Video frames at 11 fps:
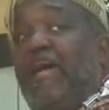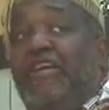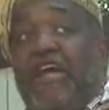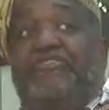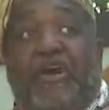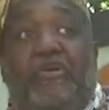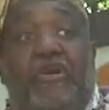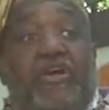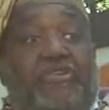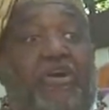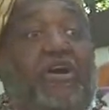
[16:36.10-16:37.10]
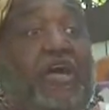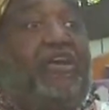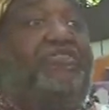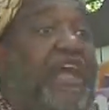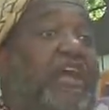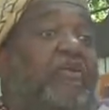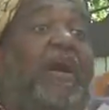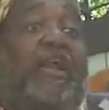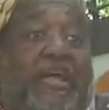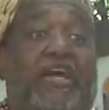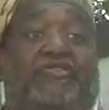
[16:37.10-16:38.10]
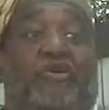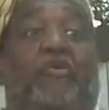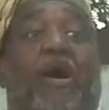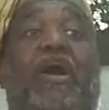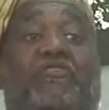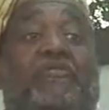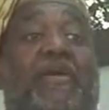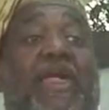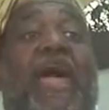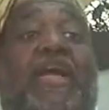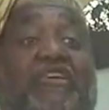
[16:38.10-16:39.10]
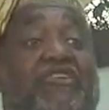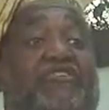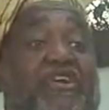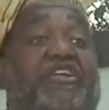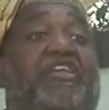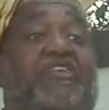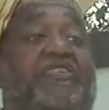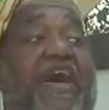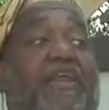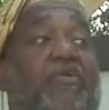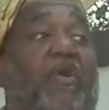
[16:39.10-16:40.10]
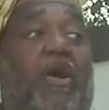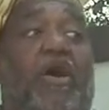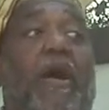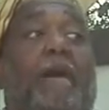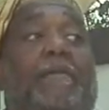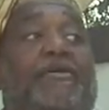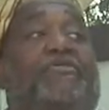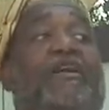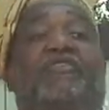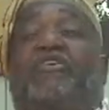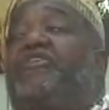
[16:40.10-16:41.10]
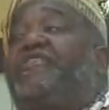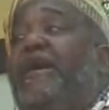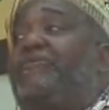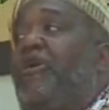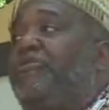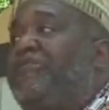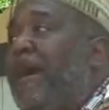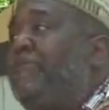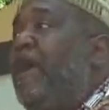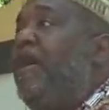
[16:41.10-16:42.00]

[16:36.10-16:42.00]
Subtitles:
And so it'll take a while to get to Hawaii from Manhattan because it's on the other side of the world. But you'll have a good time the whole time